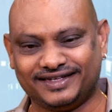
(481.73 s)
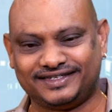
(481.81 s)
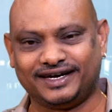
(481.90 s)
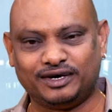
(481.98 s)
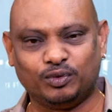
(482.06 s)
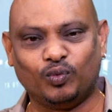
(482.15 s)

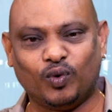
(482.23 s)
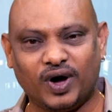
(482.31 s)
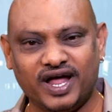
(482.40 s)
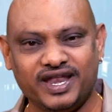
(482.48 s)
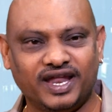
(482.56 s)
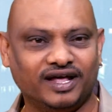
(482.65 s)
said,
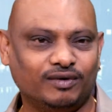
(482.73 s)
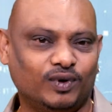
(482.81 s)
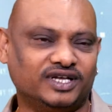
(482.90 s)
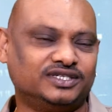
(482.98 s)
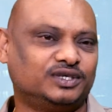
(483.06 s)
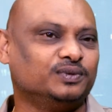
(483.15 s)
one
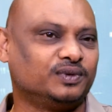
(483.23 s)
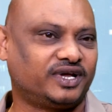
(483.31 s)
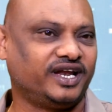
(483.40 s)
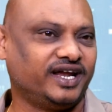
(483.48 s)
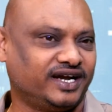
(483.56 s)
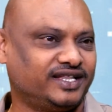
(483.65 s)
was to
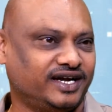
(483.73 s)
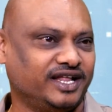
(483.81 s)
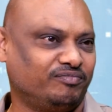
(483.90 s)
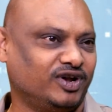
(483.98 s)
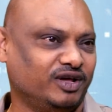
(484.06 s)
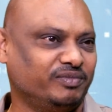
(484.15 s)
create that
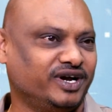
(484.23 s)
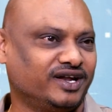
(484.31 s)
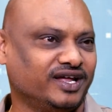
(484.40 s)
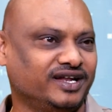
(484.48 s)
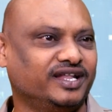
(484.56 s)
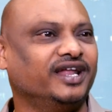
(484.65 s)
employment,
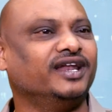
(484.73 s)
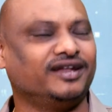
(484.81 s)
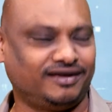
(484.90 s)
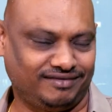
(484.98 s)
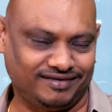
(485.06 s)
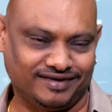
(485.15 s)
and then
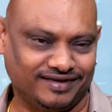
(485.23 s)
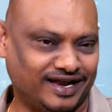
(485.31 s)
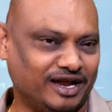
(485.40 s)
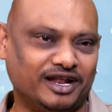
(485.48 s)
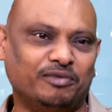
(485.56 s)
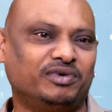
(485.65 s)

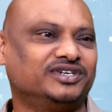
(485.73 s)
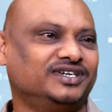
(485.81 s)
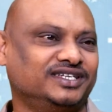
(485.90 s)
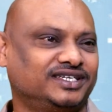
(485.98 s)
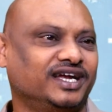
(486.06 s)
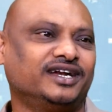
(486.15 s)
right
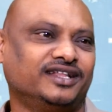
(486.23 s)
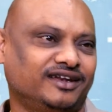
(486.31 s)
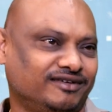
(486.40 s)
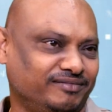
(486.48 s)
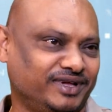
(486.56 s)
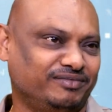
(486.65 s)
opportunities get,
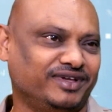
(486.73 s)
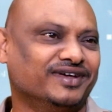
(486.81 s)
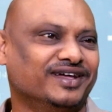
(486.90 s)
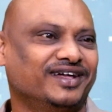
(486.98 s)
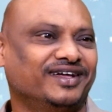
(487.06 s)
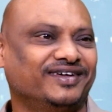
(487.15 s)
maybe
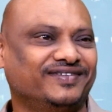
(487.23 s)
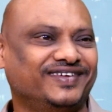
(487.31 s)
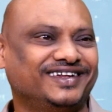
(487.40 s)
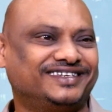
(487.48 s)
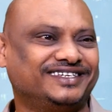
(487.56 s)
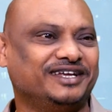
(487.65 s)

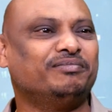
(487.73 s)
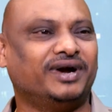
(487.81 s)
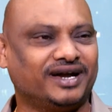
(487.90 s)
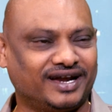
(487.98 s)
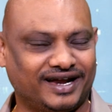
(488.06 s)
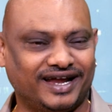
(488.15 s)
we'll see.
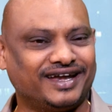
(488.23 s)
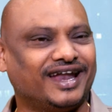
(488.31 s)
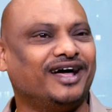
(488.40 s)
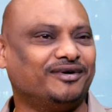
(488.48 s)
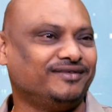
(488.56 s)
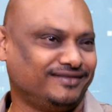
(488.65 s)
But right
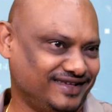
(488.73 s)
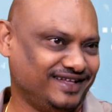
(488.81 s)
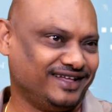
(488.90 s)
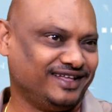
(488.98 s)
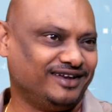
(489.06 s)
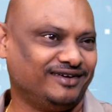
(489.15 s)
now,
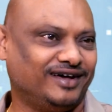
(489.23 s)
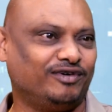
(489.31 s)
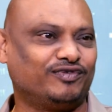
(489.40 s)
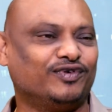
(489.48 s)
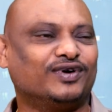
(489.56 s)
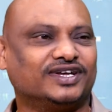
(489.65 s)
our
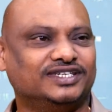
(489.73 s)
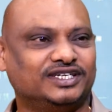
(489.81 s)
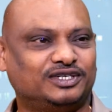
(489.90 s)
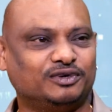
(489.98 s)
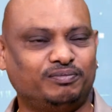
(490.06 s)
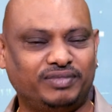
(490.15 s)
focus is
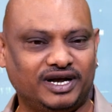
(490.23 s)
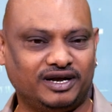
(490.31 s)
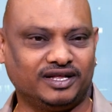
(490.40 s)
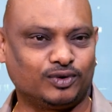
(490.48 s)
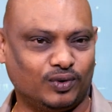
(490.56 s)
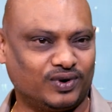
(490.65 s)
to build
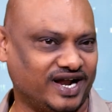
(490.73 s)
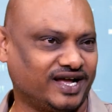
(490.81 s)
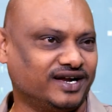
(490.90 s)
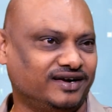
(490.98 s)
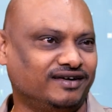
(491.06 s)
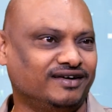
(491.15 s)
a Code
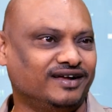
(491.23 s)
Tracker,